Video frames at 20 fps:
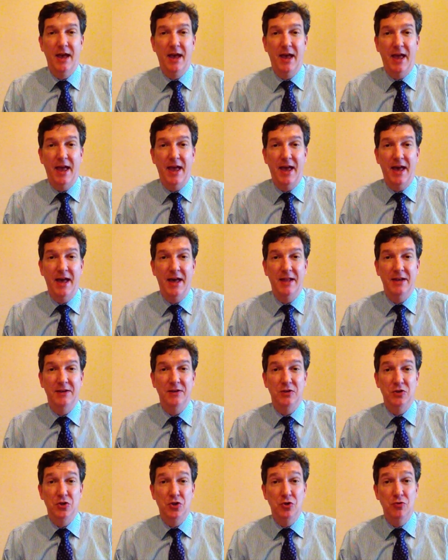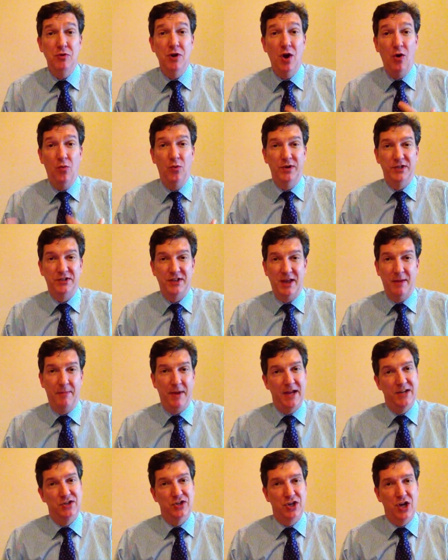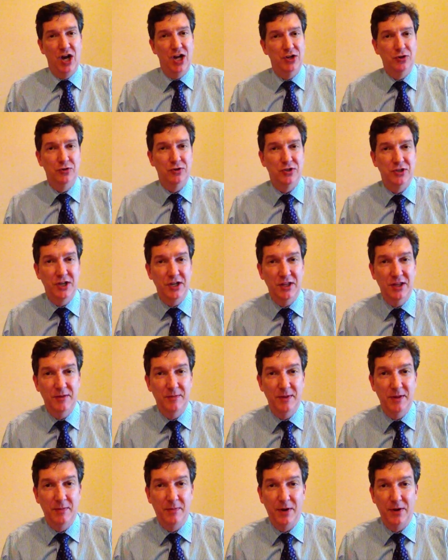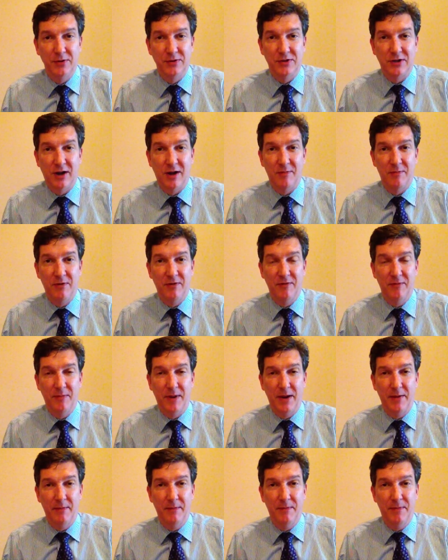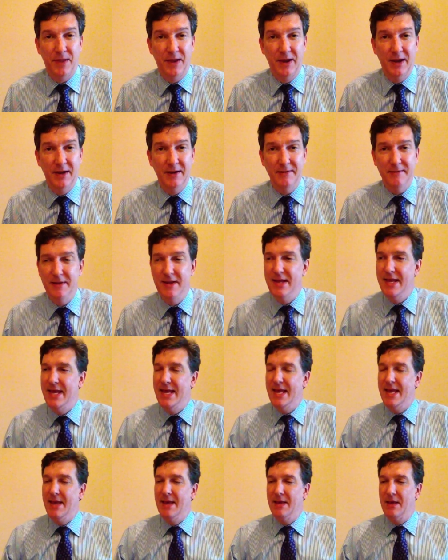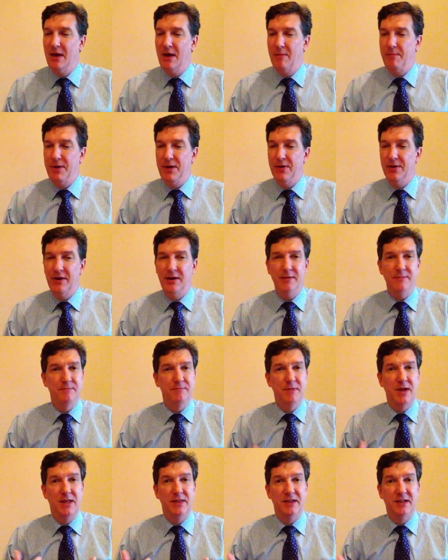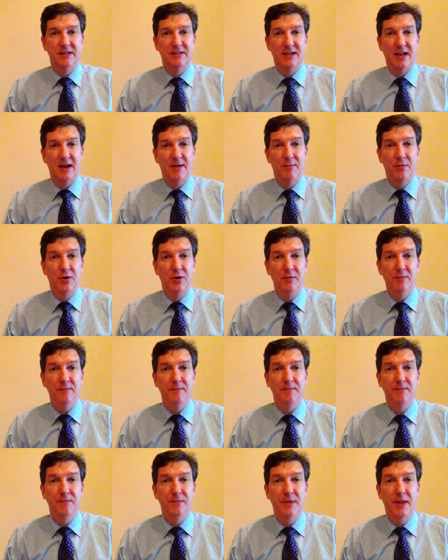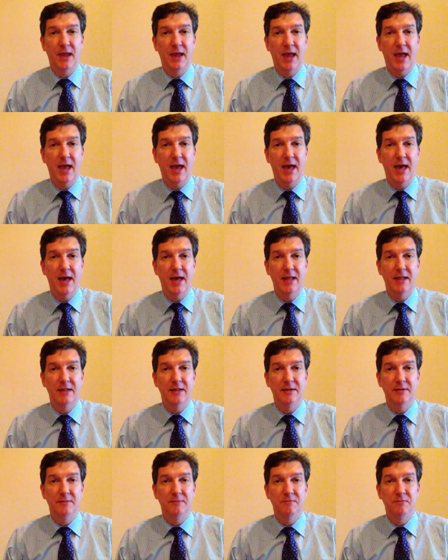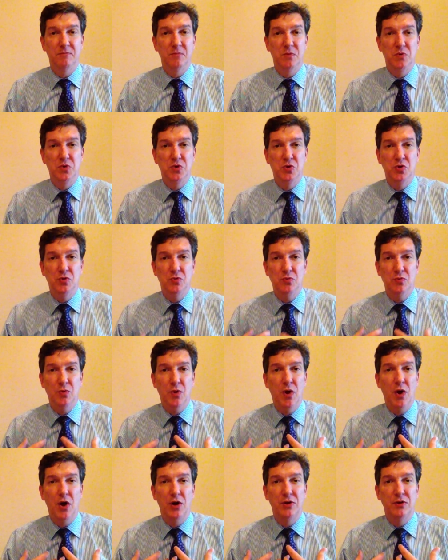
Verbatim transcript: And you know which that patient got, and you're seeing them in the postoperative thing, uh, period, in the exam room, and you